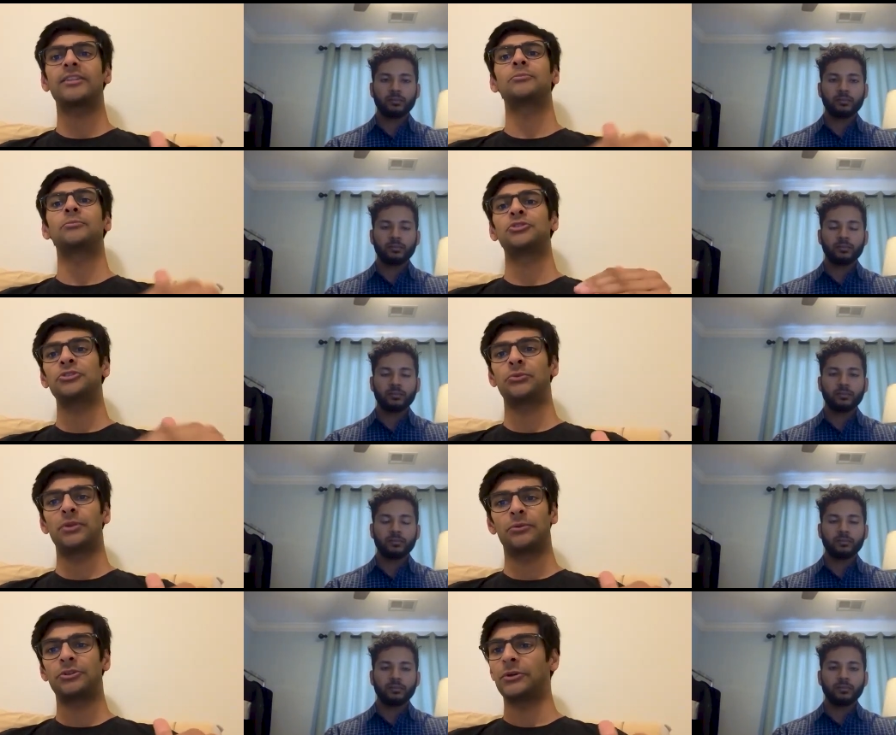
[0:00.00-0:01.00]
Speaker 1: Number two,
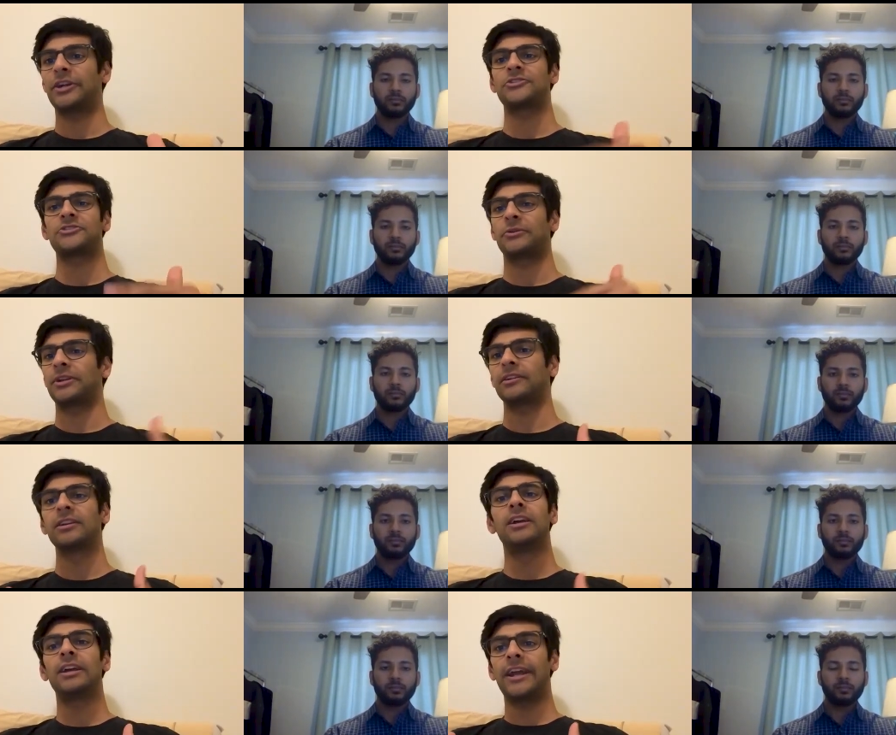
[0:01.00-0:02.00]
we would do Arizona
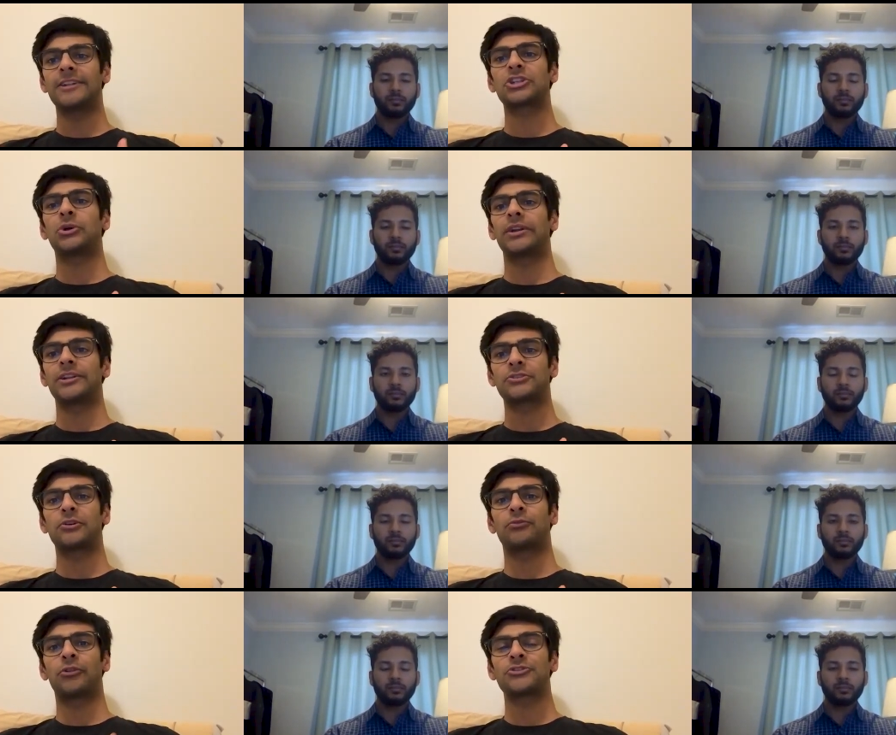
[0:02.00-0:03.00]
and mm-hmm. so on and so
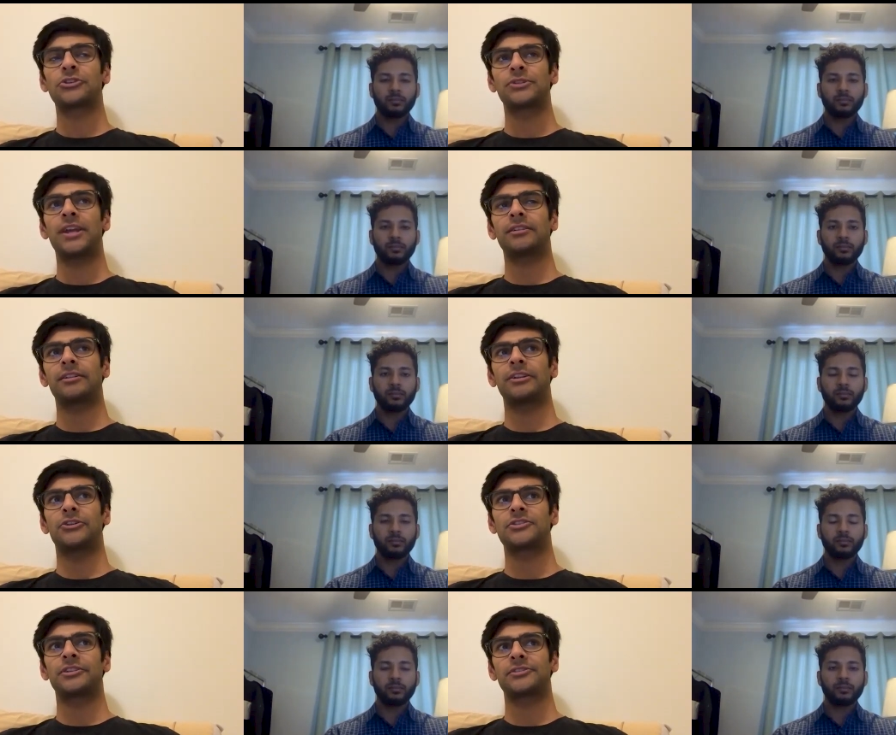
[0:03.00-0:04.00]
forth. So technically you're
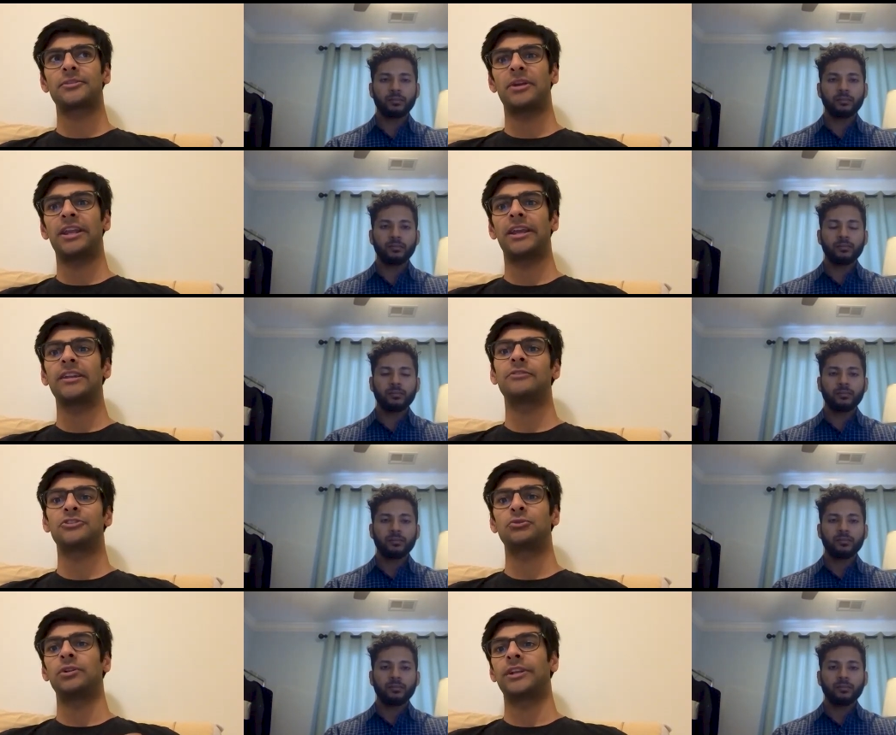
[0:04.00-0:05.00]
still submitting
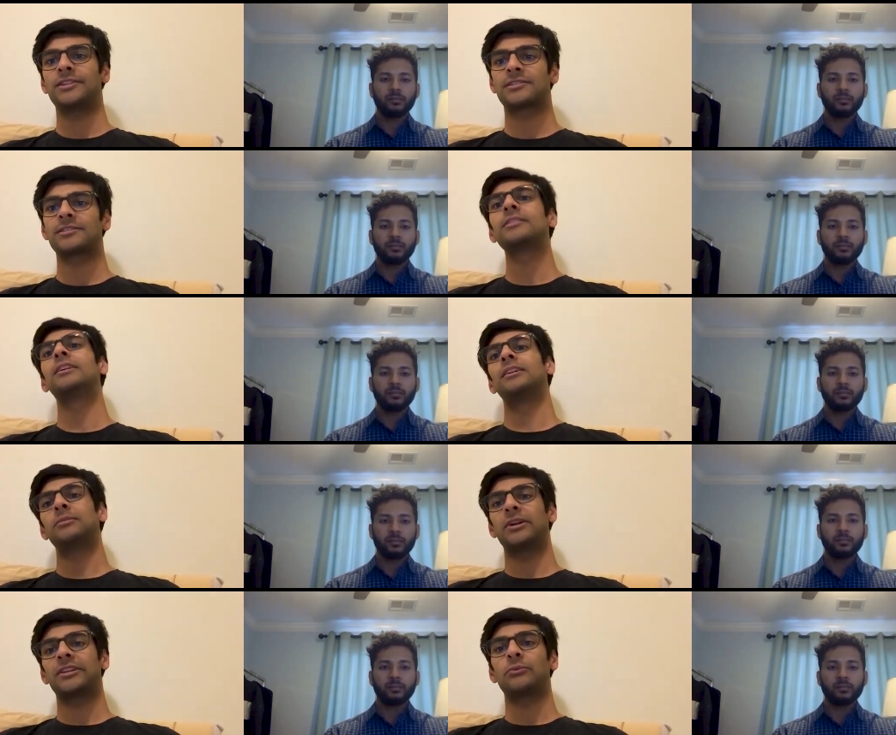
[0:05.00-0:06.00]
individual lists
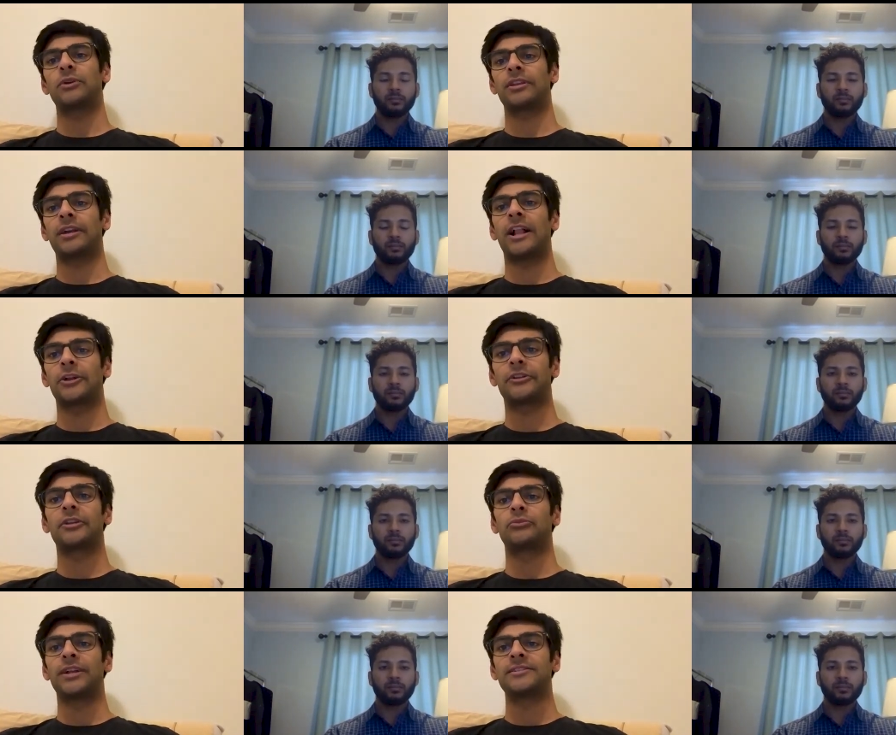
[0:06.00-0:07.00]
but then hmm. when the
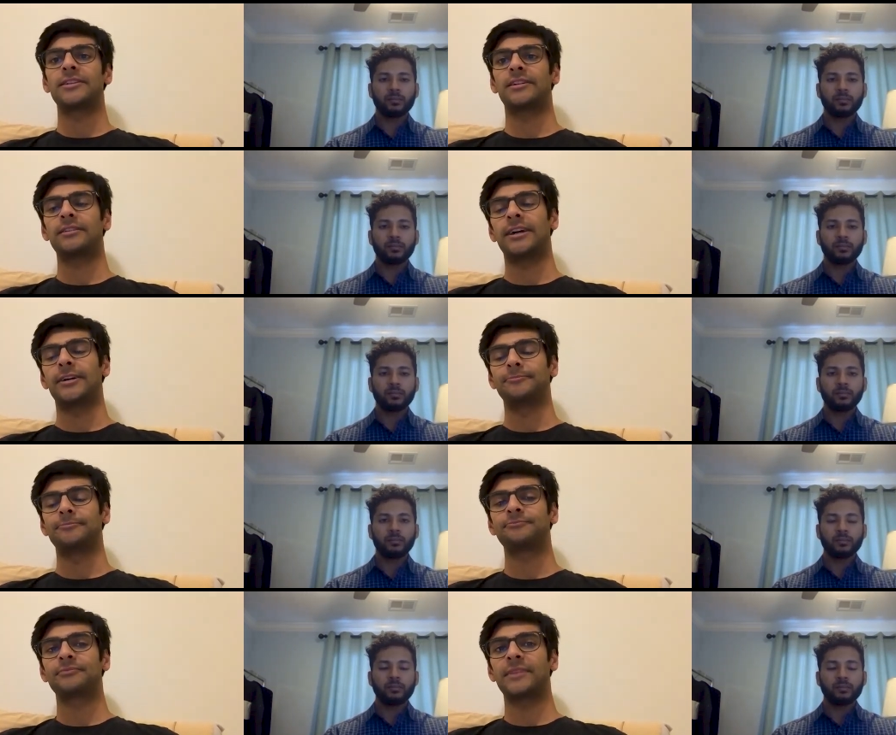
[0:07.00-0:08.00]
algorithm runs it,
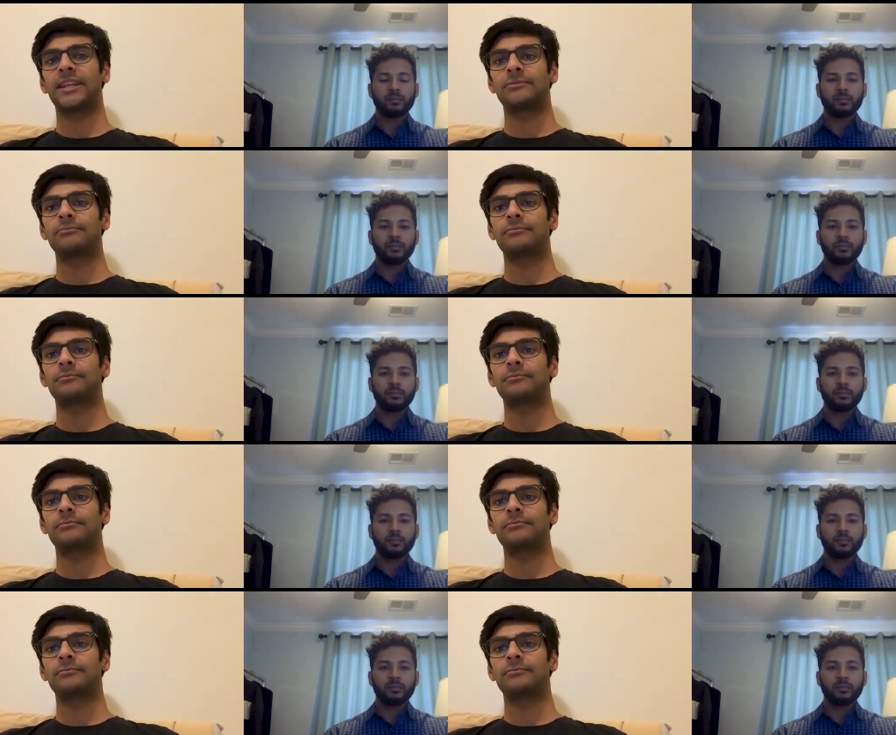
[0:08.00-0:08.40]
um, it